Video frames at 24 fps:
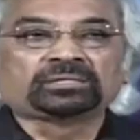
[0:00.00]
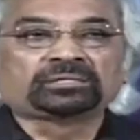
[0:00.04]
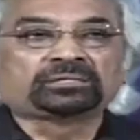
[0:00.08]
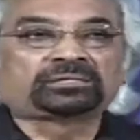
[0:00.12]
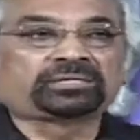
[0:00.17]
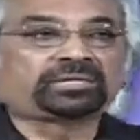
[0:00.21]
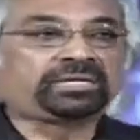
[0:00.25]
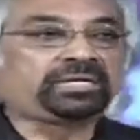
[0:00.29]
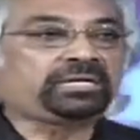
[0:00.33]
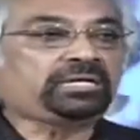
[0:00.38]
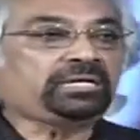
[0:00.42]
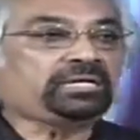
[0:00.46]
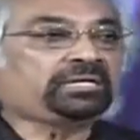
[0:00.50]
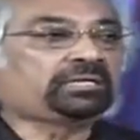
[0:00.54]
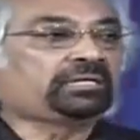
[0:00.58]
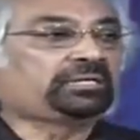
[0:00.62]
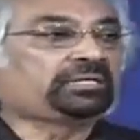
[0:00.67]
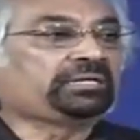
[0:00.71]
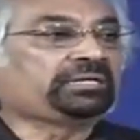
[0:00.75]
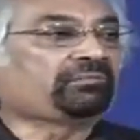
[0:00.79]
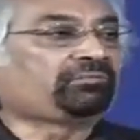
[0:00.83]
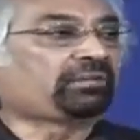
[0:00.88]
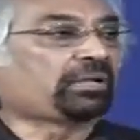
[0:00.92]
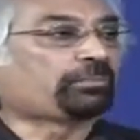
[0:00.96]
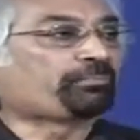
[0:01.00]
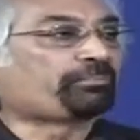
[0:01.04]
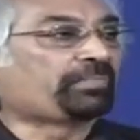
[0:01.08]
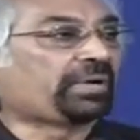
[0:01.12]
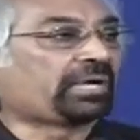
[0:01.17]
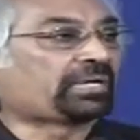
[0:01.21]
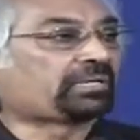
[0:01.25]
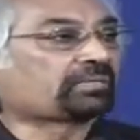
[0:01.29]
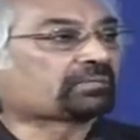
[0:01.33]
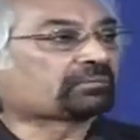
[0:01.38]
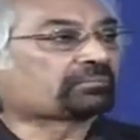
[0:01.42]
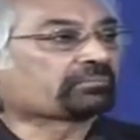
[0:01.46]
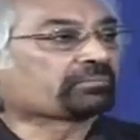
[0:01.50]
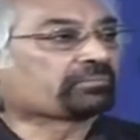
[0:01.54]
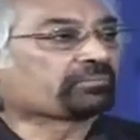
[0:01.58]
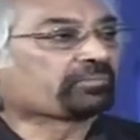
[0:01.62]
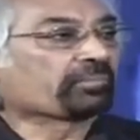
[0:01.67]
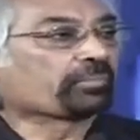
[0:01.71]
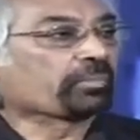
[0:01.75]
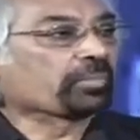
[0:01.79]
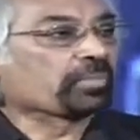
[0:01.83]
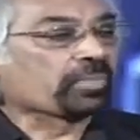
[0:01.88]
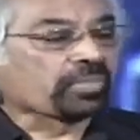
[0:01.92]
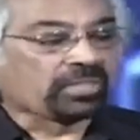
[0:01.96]
3, development.
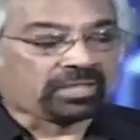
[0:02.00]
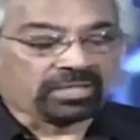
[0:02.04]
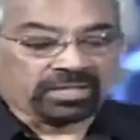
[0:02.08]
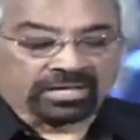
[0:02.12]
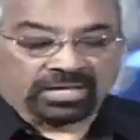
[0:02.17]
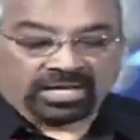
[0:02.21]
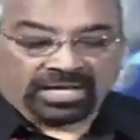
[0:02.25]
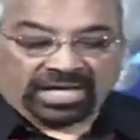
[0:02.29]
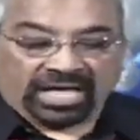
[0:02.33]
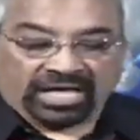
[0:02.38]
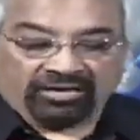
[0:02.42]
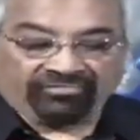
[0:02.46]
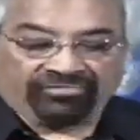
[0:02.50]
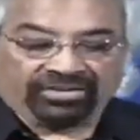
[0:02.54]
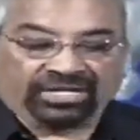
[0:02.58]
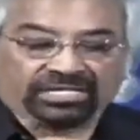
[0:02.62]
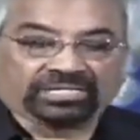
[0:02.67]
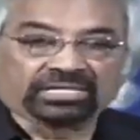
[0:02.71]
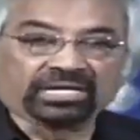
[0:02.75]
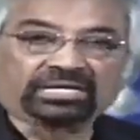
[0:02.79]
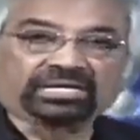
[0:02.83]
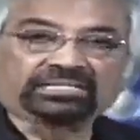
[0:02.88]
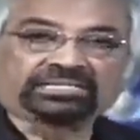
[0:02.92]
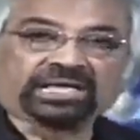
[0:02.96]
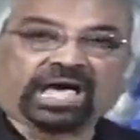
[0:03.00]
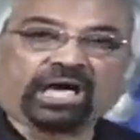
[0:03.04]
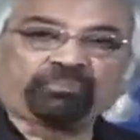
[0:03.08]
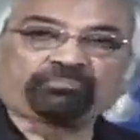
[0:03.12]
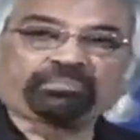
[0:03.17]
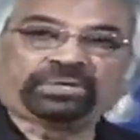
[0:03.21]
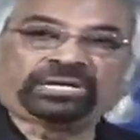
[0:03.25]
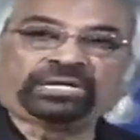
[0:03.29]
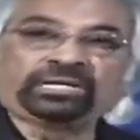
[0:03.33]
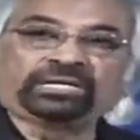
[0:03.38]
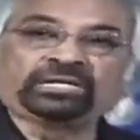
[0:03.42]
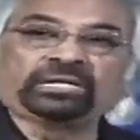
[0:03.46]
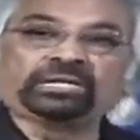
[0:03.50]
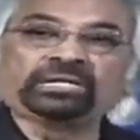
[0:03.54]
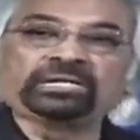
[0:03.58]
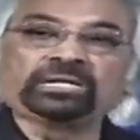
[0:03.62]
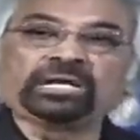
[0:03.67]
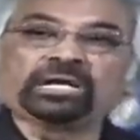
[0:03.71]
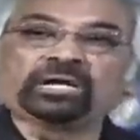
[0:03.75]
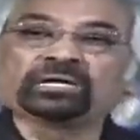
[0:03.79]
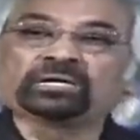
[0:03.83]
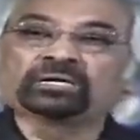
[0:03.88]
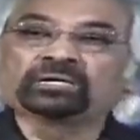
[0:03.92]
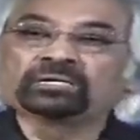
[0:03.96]
Everything is happening in
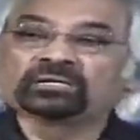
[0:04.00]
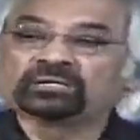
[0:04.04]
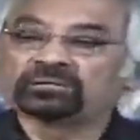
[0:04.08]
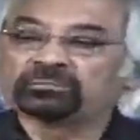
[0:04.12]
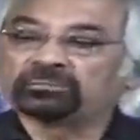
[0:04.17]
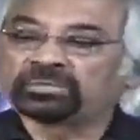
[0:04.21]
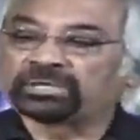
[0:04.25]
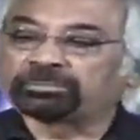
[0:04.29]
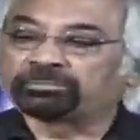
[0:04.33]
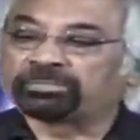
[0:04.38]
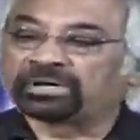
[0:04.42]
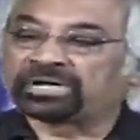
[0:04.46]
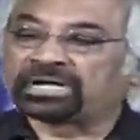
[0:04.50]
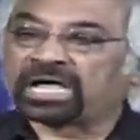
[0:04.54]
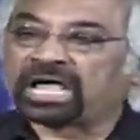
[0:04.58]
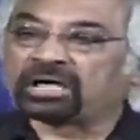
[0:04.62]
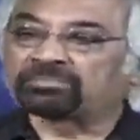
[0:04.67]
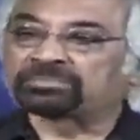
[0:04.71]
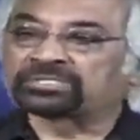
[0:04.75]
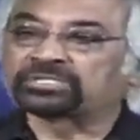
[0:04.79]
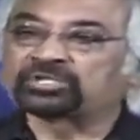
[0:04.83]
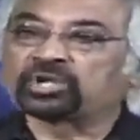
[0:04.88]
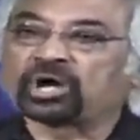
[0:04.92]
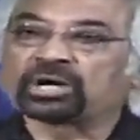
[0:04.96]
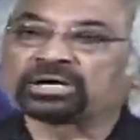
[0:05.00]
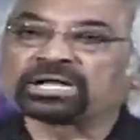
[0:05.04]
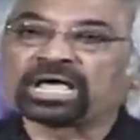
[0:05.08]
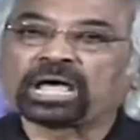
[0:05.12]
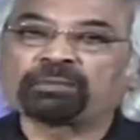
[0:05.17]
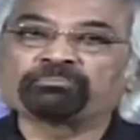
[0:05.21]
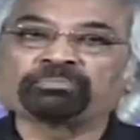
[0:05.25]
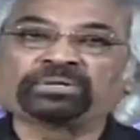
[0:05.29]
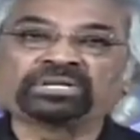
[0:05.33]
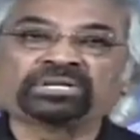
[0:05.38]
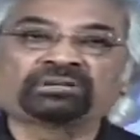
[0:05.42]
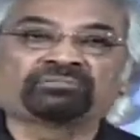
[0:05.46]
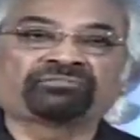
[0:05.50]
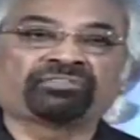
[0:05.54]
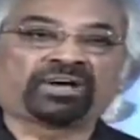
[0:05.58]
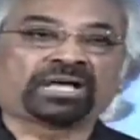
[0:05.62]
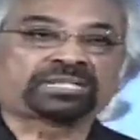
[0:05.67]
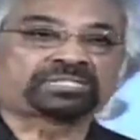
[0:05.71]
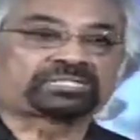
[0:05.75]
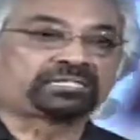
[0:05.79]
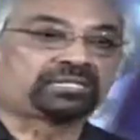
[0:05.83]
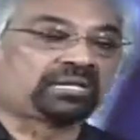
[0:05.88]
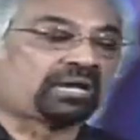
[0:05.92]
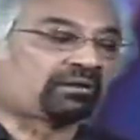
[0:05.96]
India, but perhaps not happening
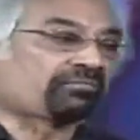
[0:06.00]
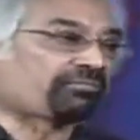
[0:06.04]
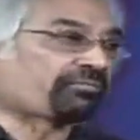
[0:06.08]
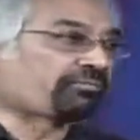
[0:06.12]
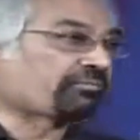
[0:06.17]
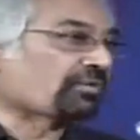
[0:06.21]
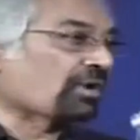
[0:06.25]
fast enough.